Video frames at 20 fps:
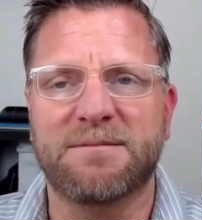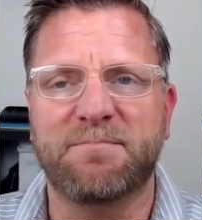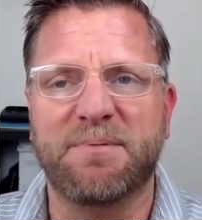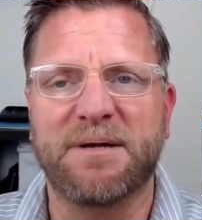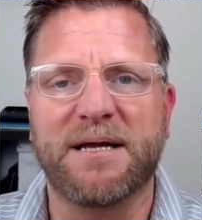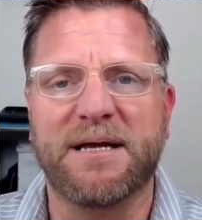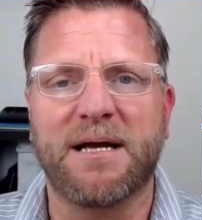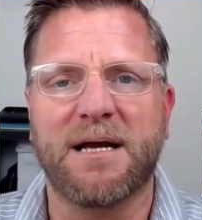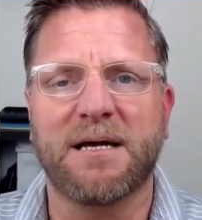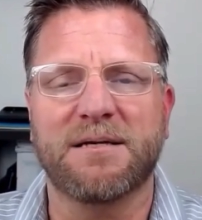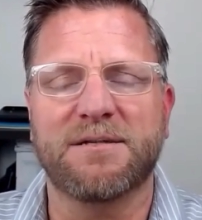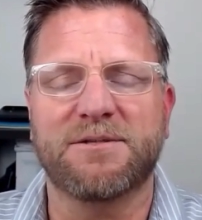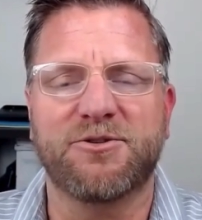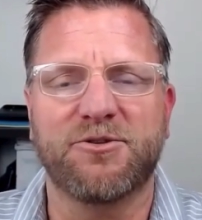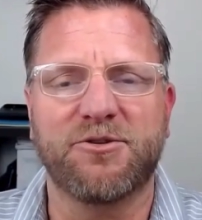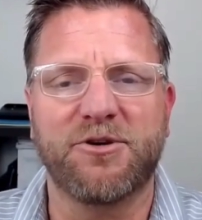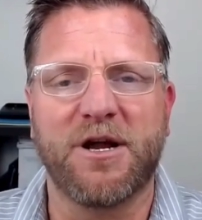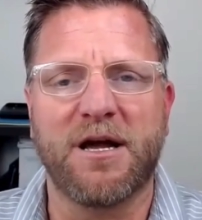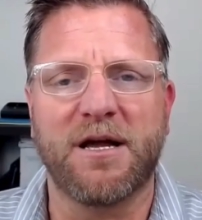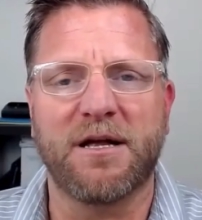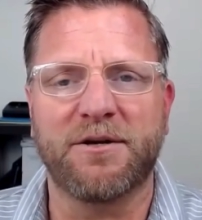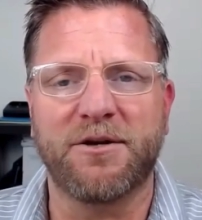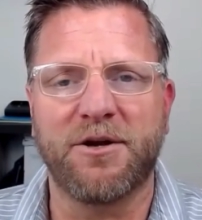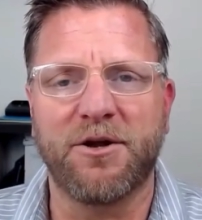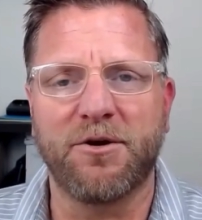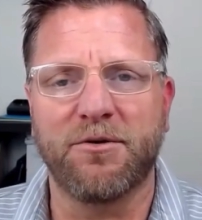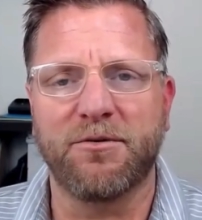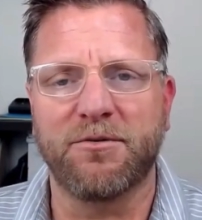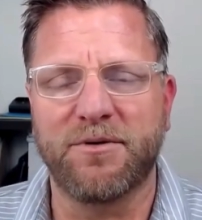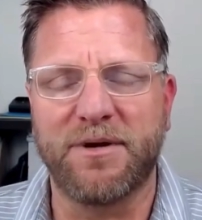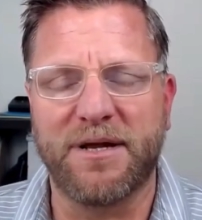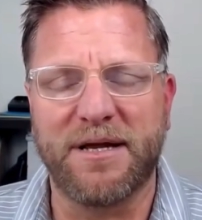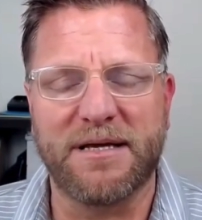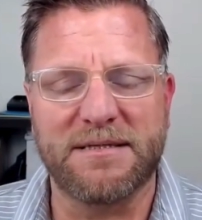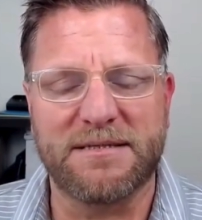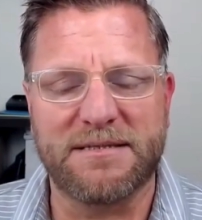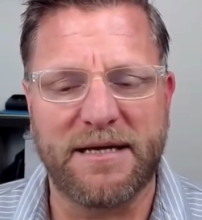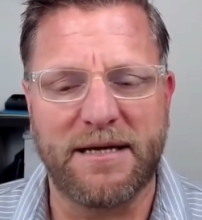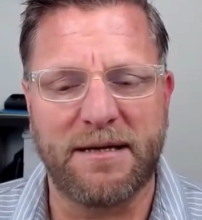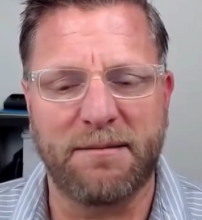because you're not known
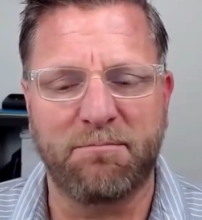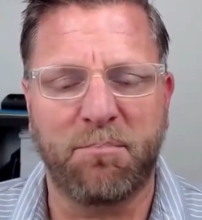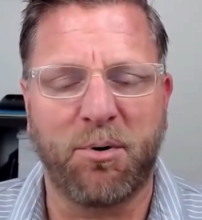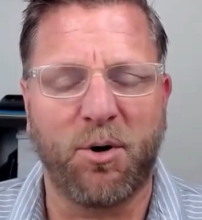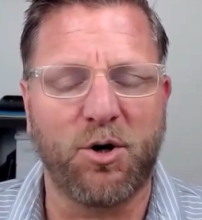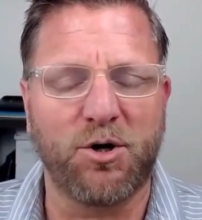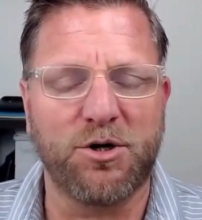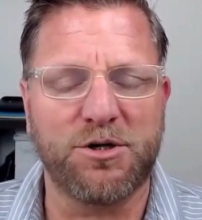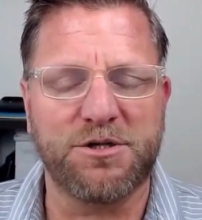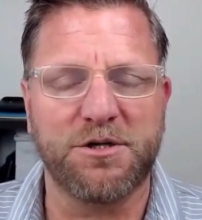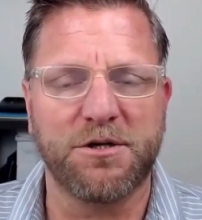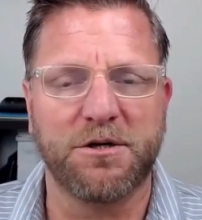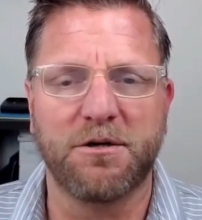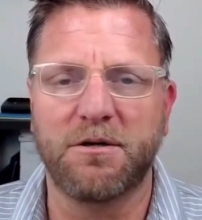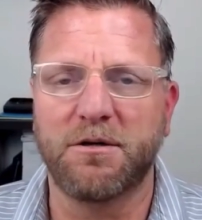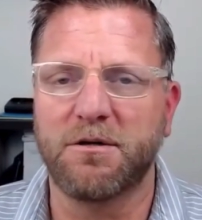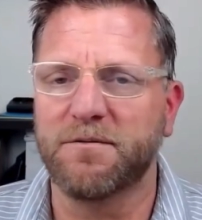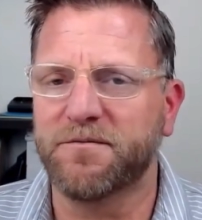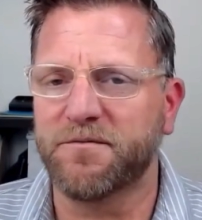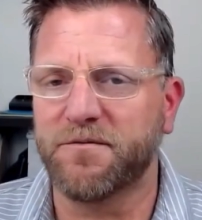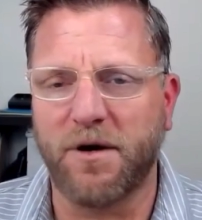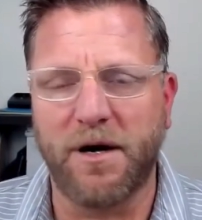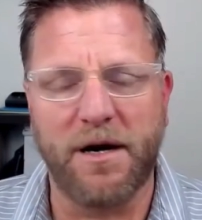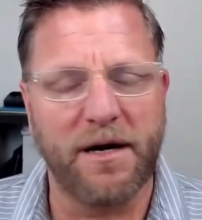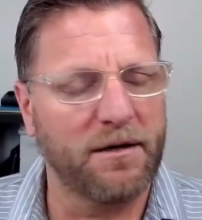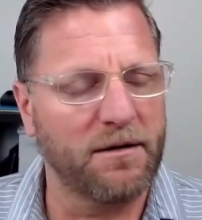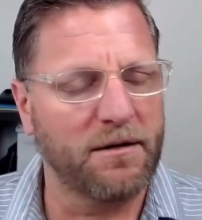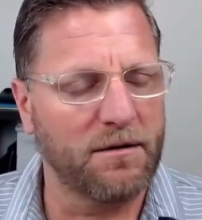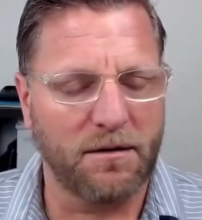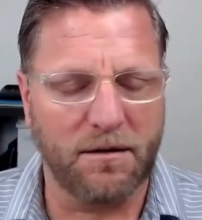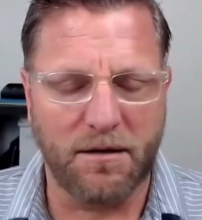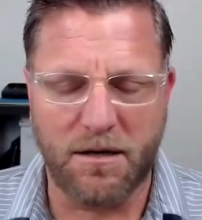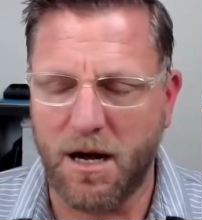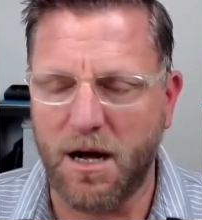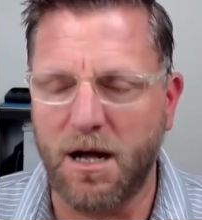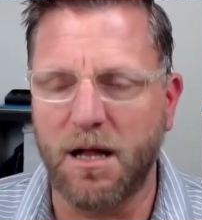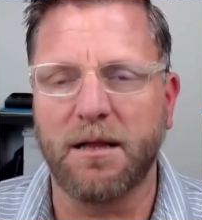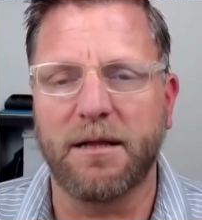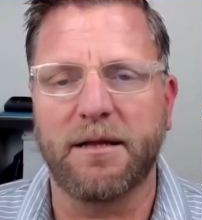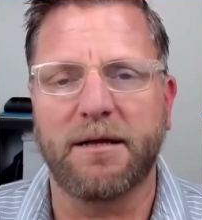as a personal friend or
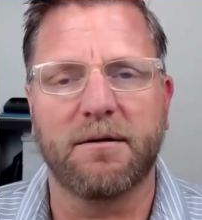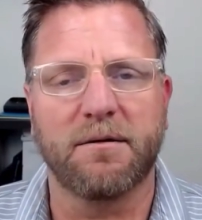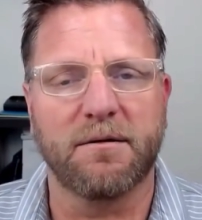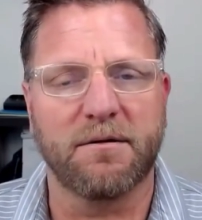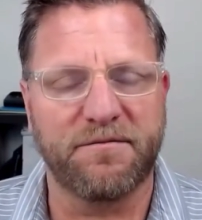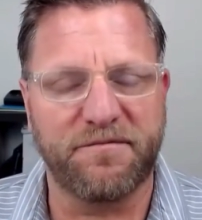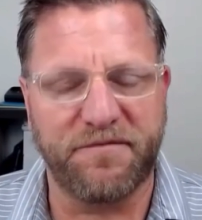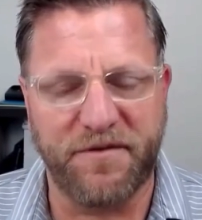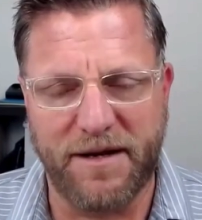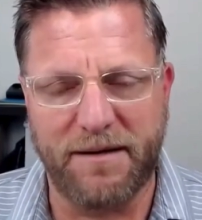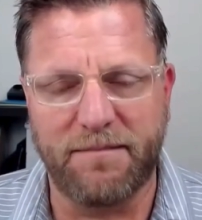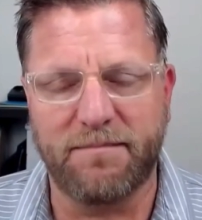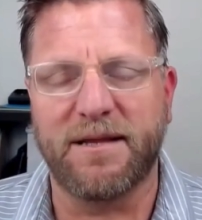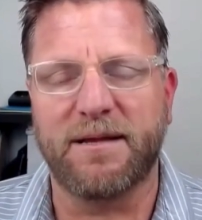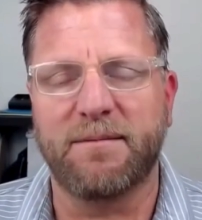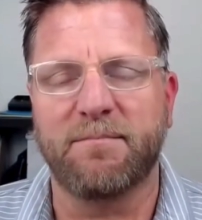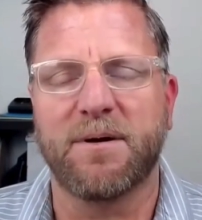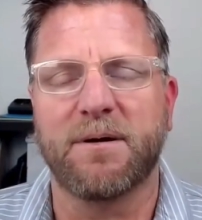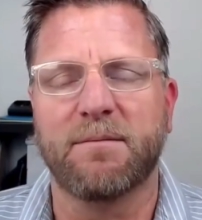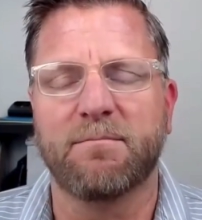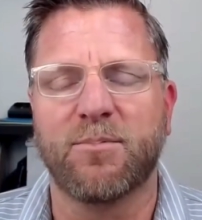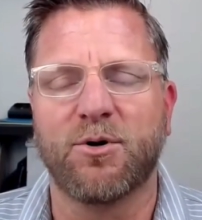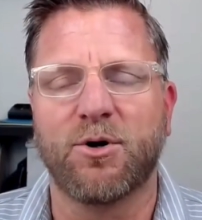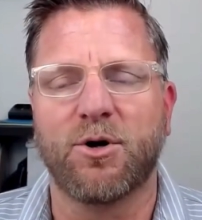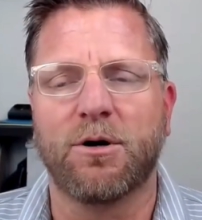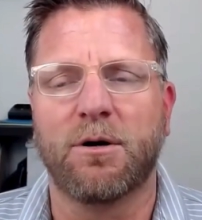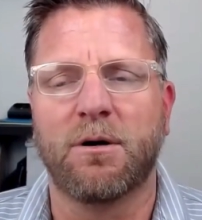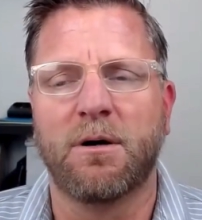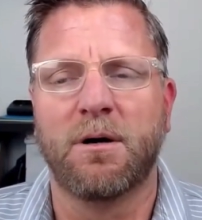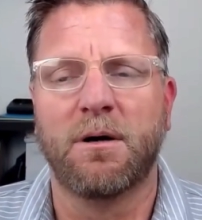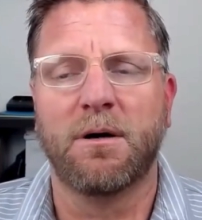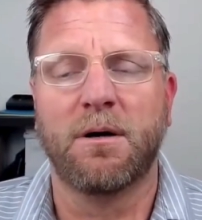colleague or family member,